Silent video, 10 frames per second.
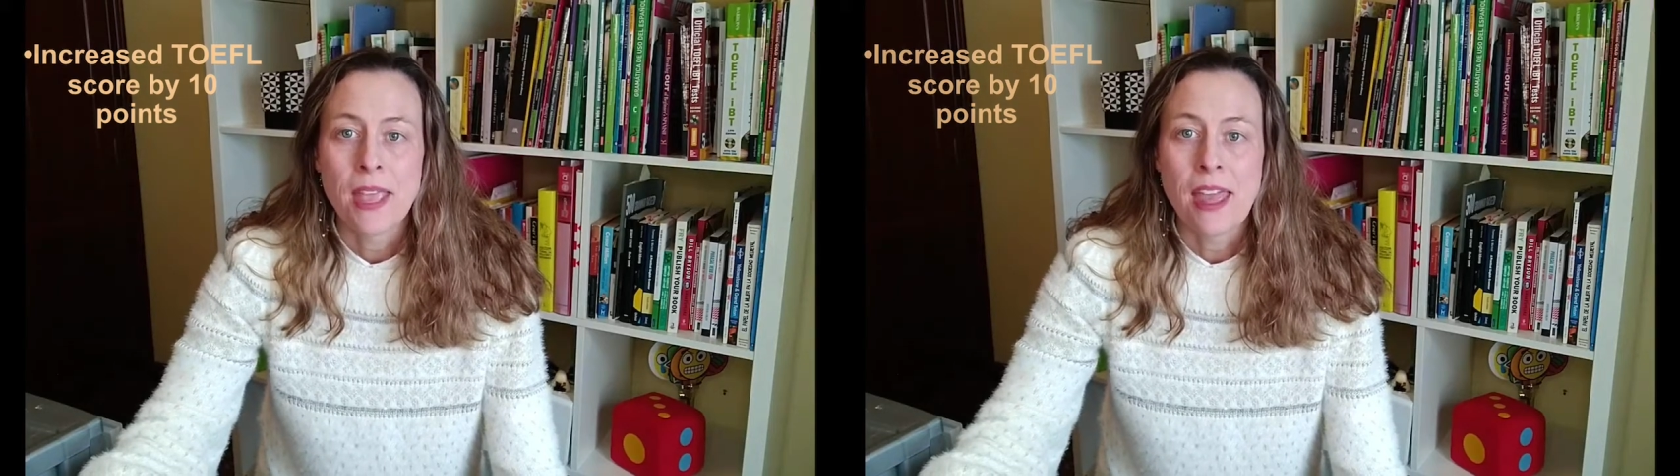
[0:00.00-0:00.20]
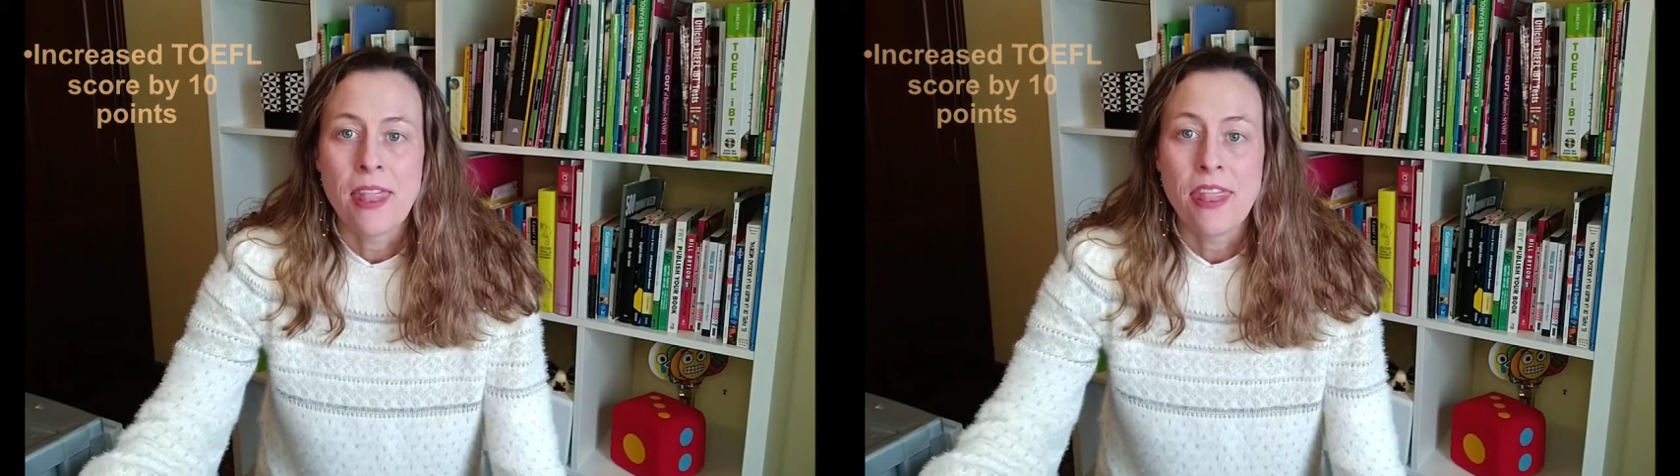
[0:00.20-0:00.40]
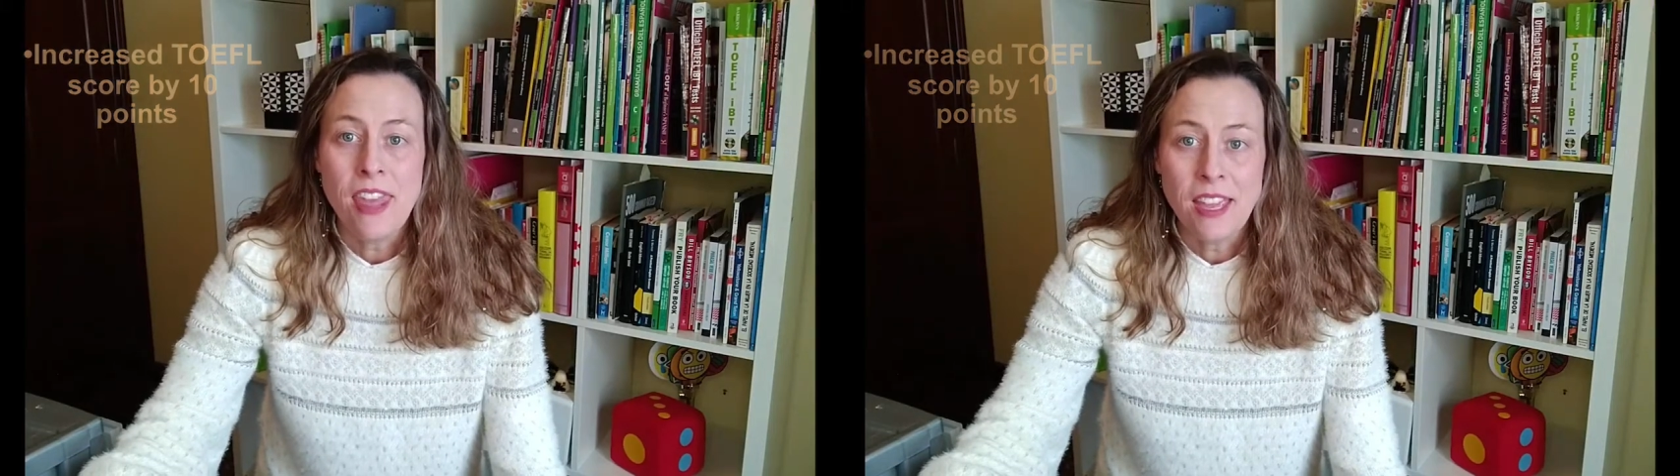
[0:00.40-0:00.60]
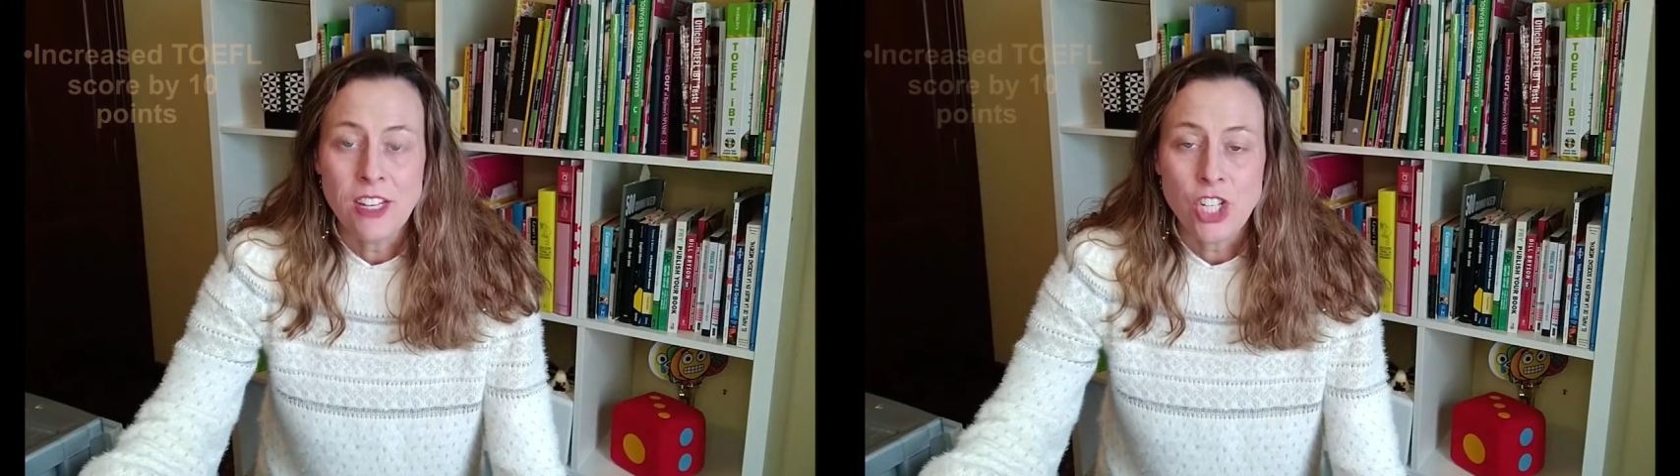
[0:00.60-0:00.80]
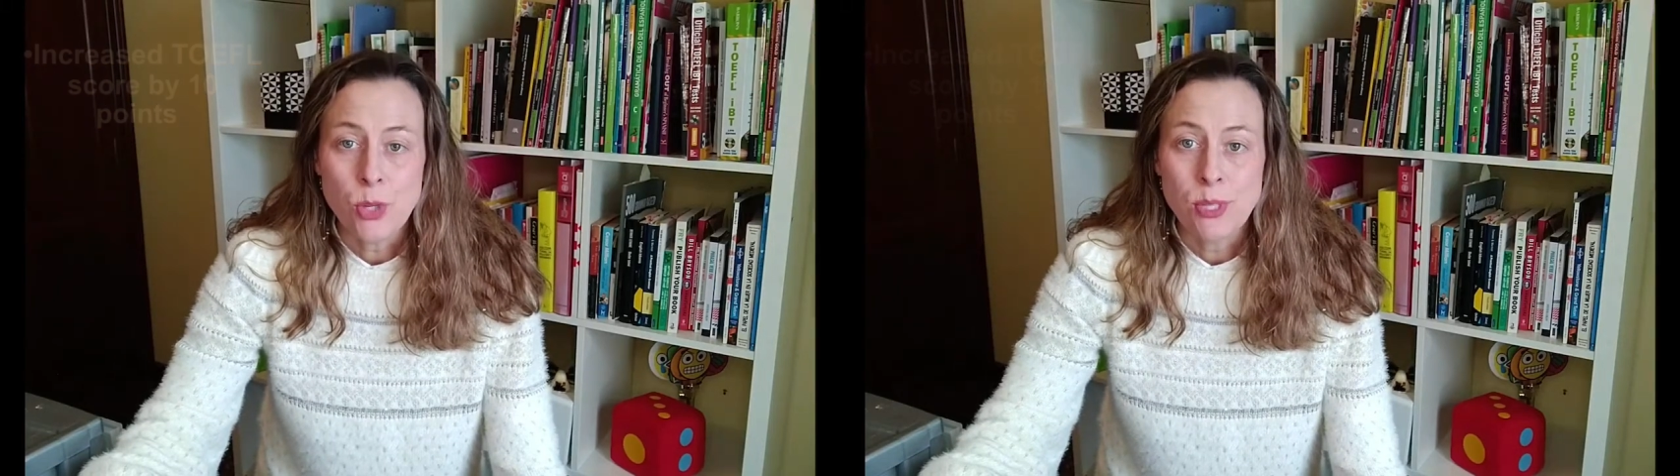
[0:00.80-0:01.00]
And
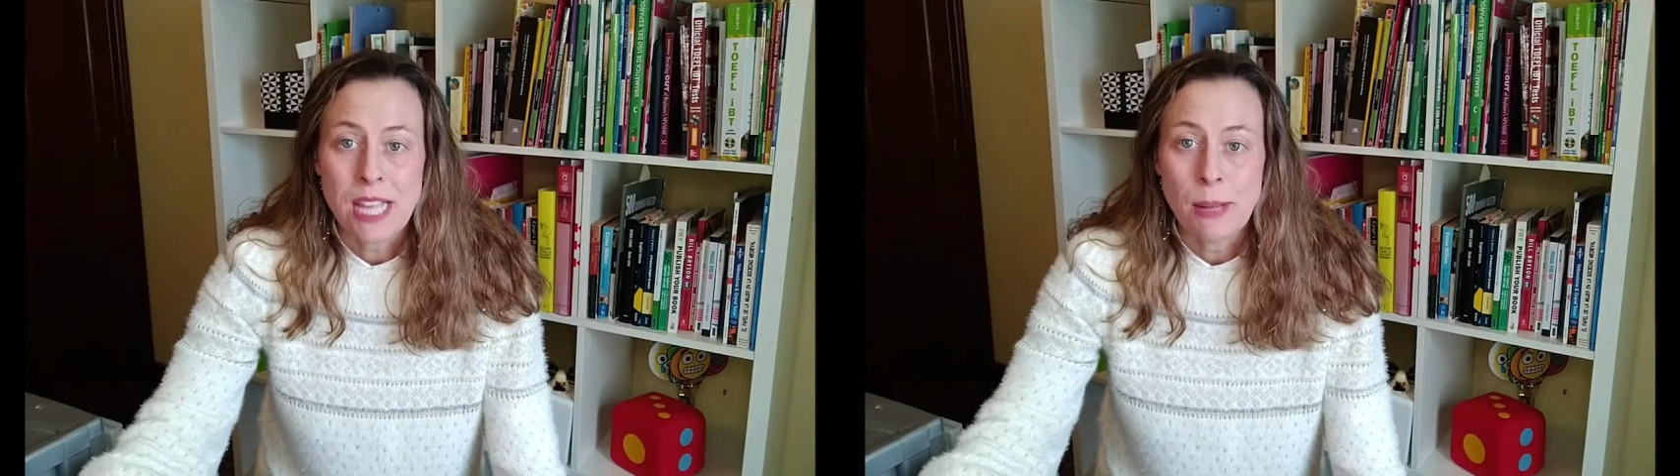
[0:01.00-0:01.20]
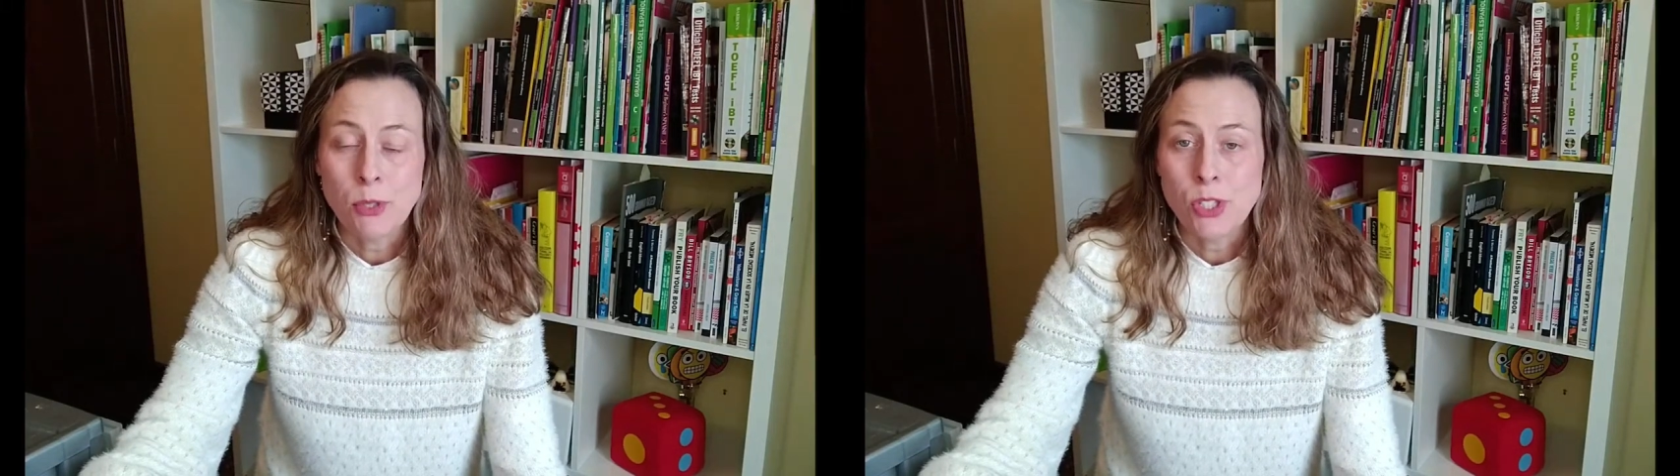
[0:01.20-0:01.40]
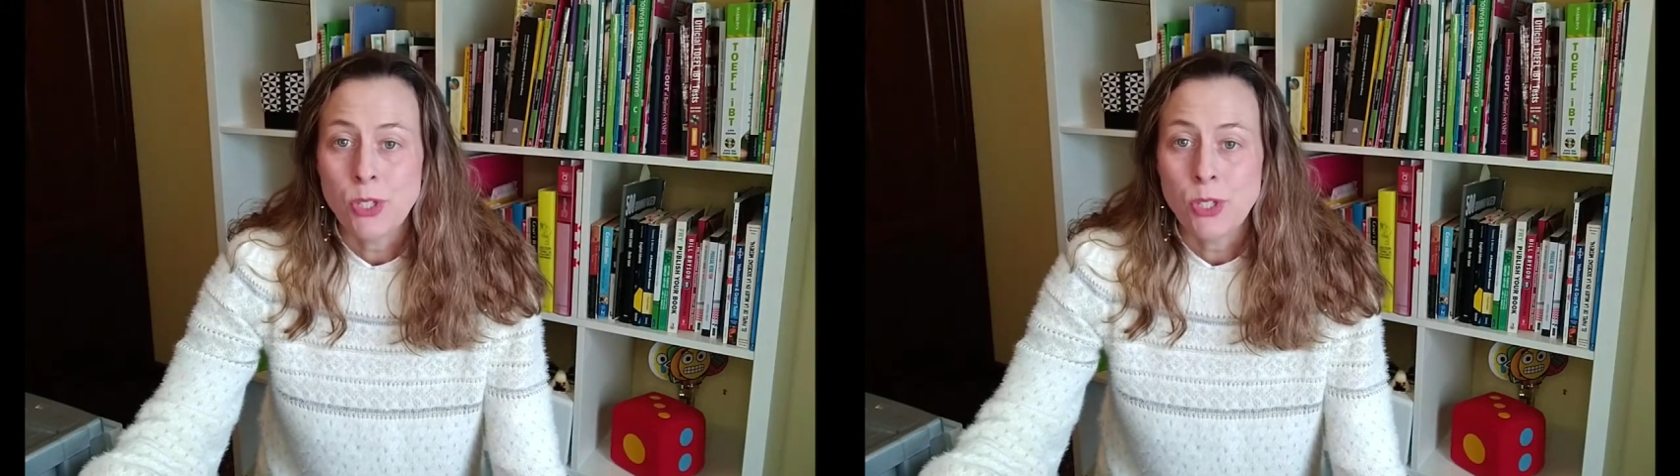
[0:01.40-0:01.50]
then she was able